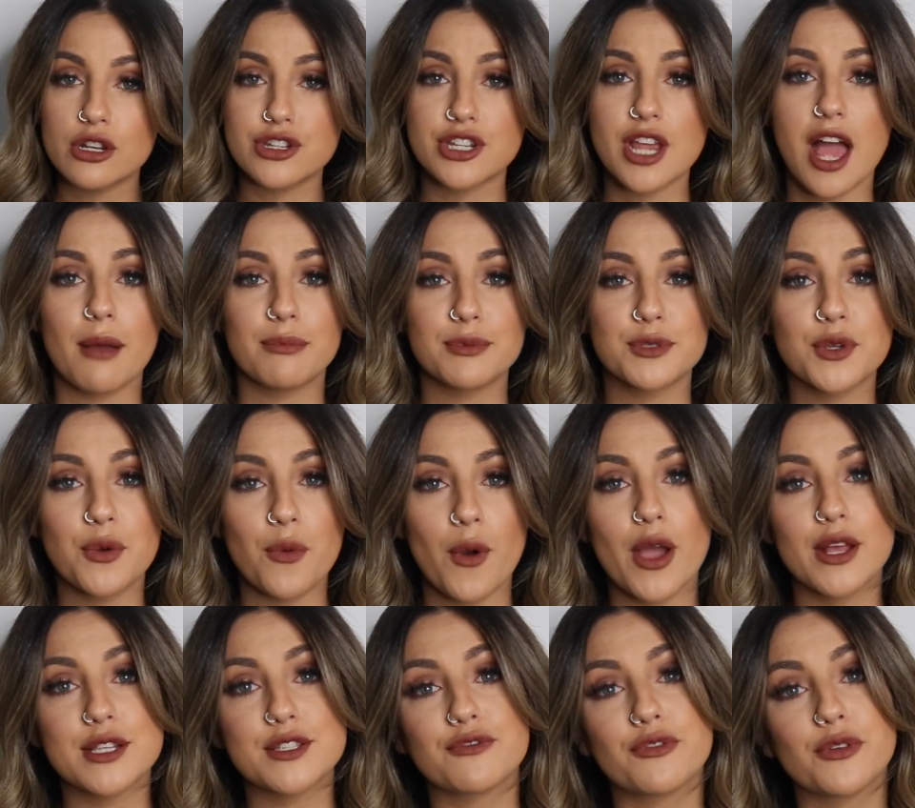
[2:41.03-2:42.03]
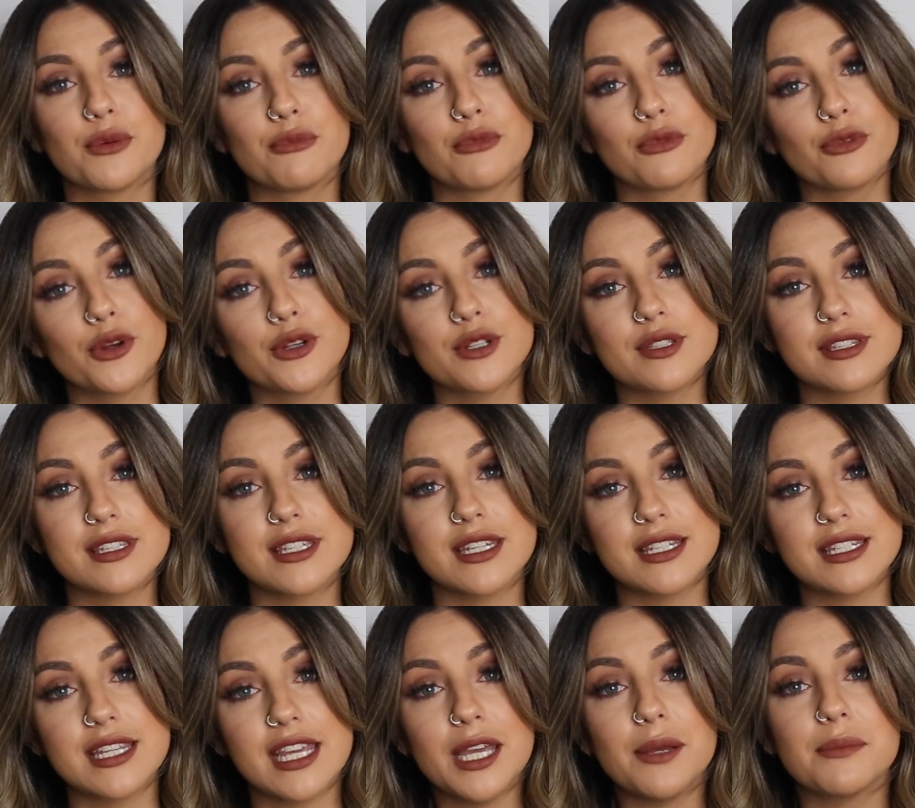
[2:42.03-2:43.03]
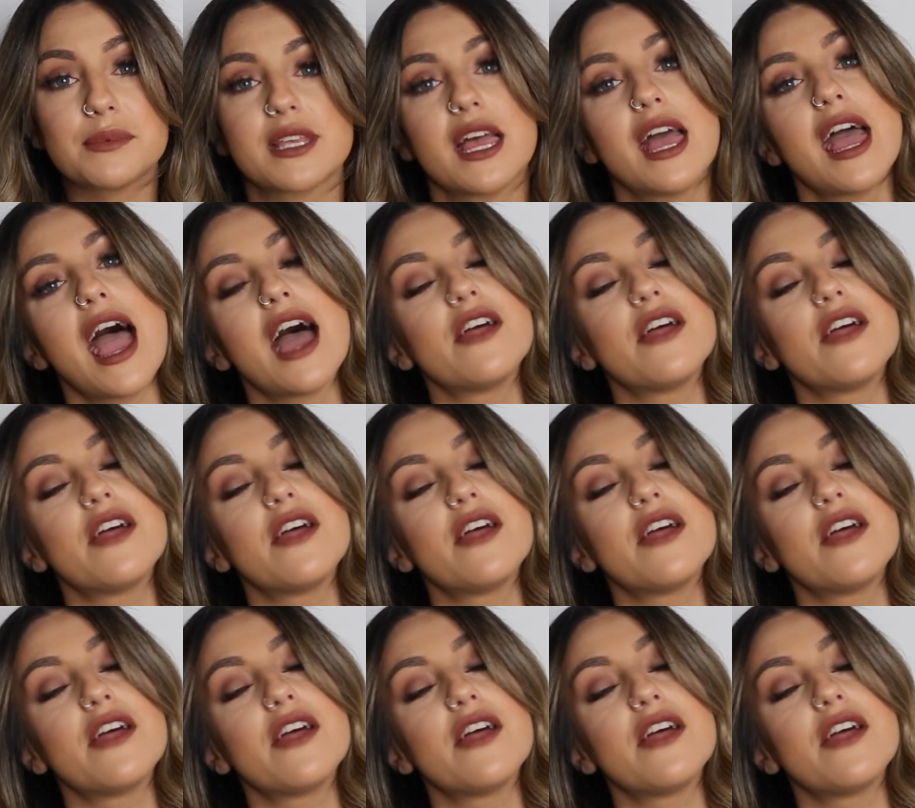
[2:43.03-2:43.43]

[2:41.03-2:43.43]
sharp squirts from roots to tips,